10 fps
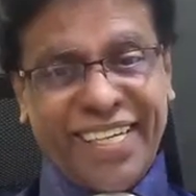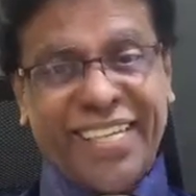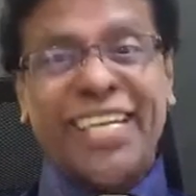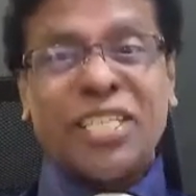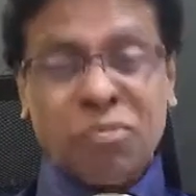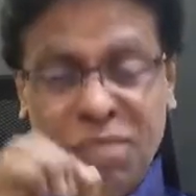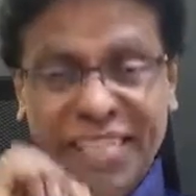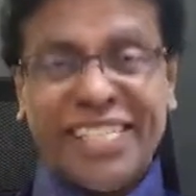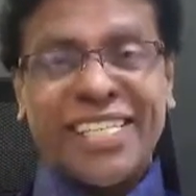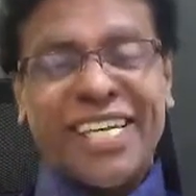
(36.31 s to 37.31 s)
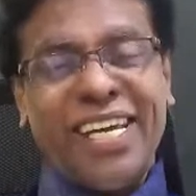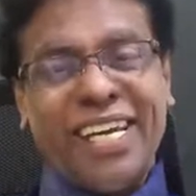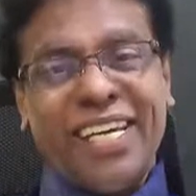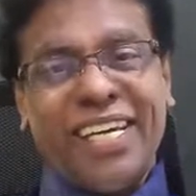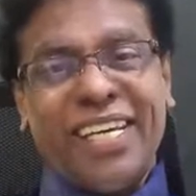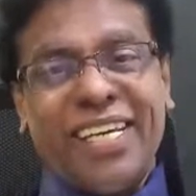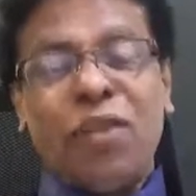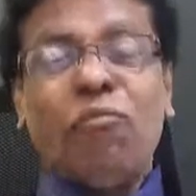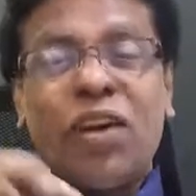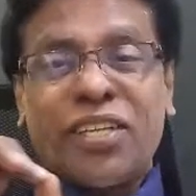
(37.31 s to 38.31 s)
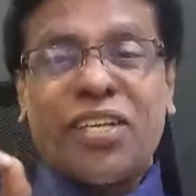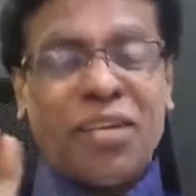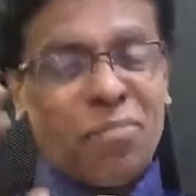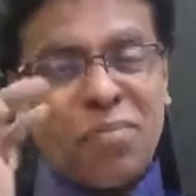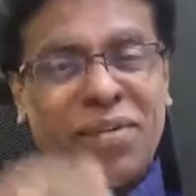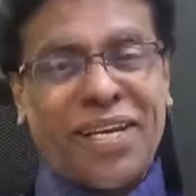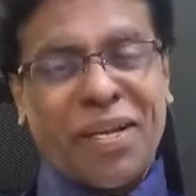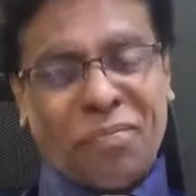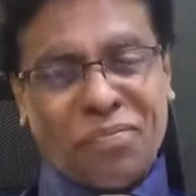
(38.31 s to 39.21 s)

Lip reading: Let's make this day a worth remembering.